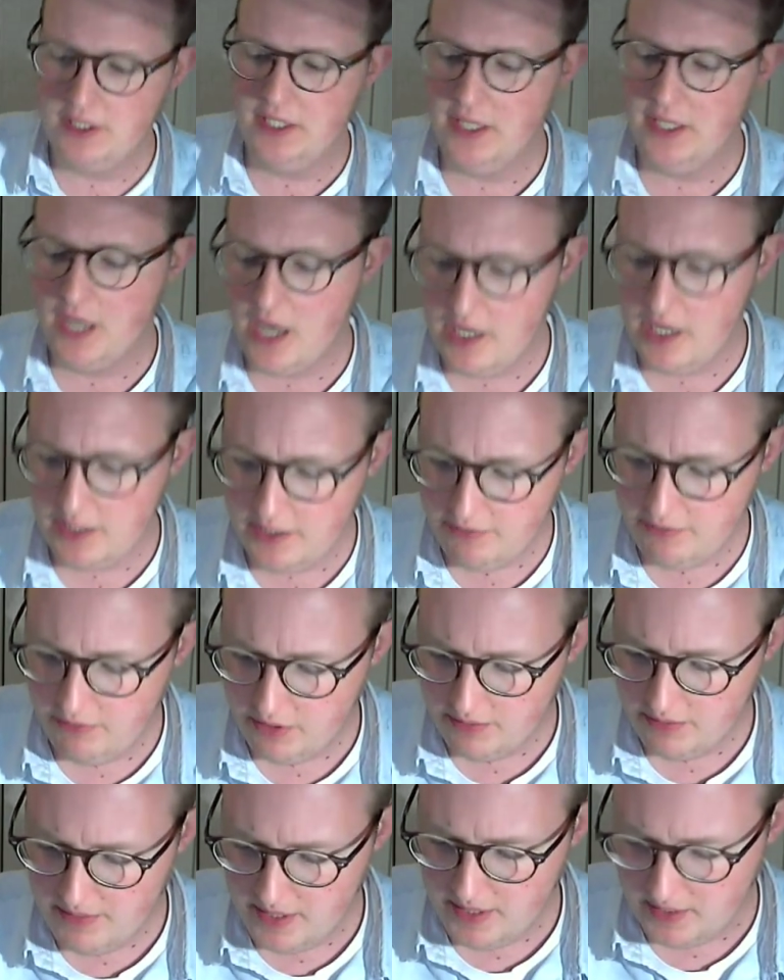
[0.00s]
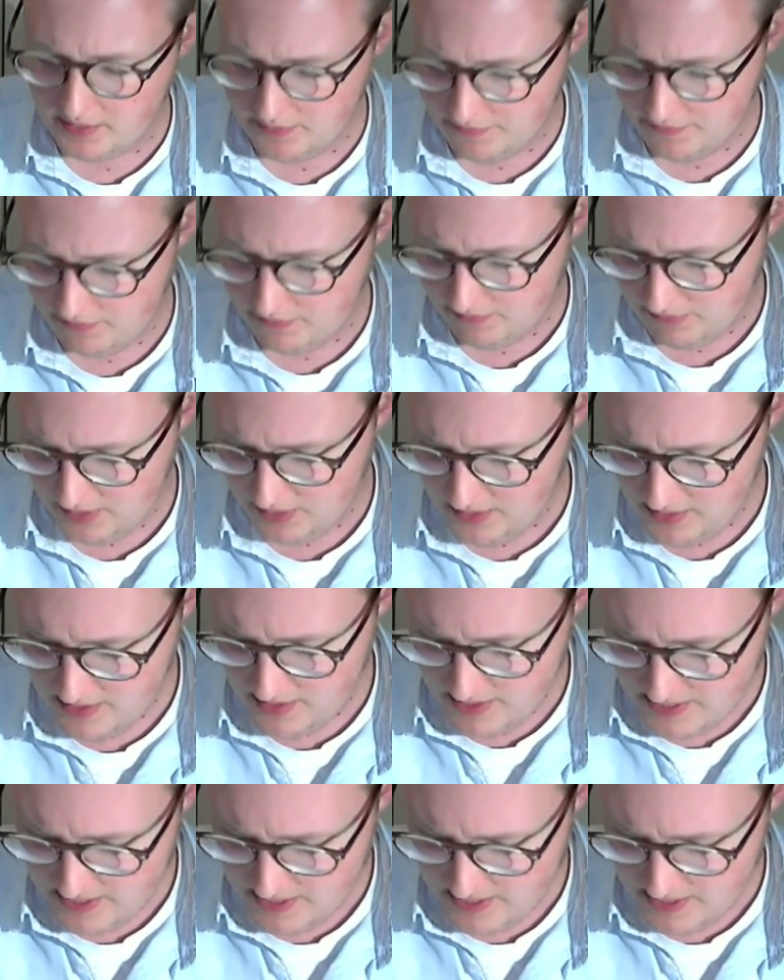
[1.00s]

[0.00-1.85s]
highly recommended from me.